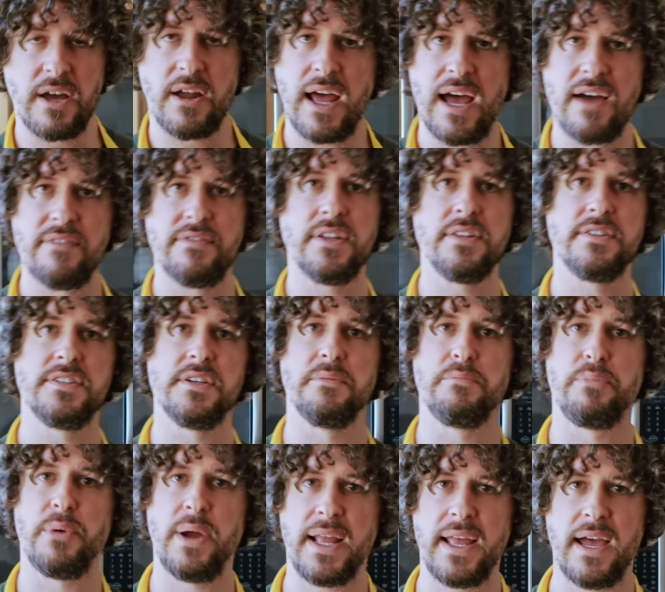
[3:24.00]
having to
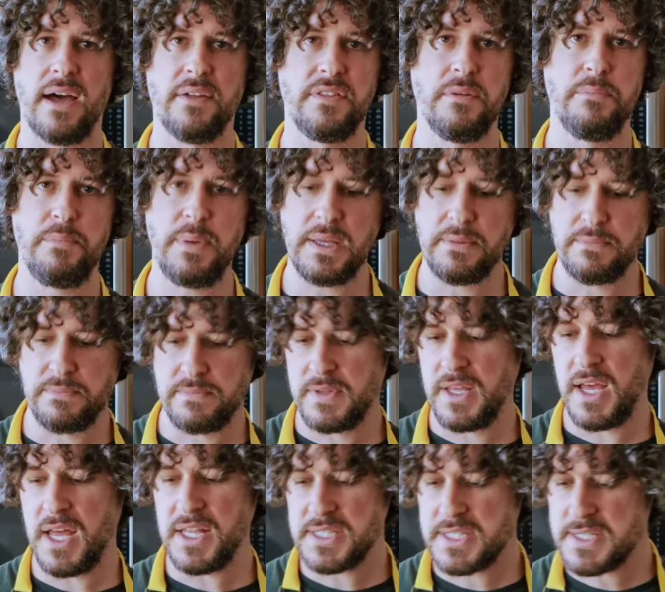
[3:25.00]
break out the big
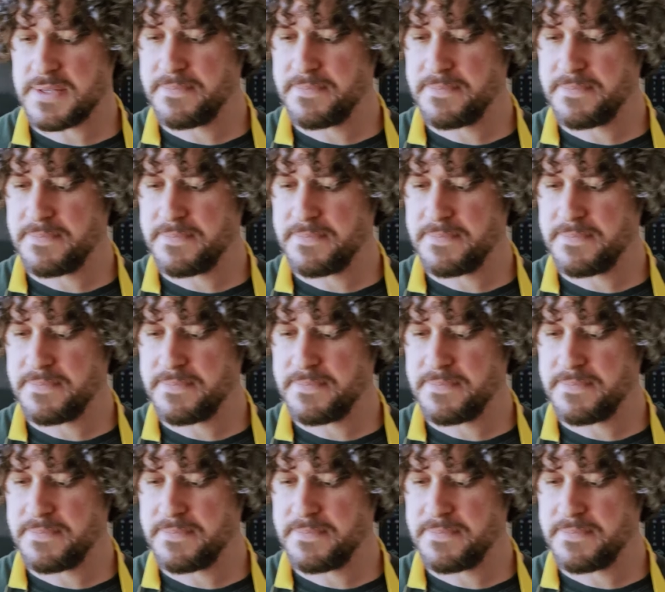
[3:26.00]
guns.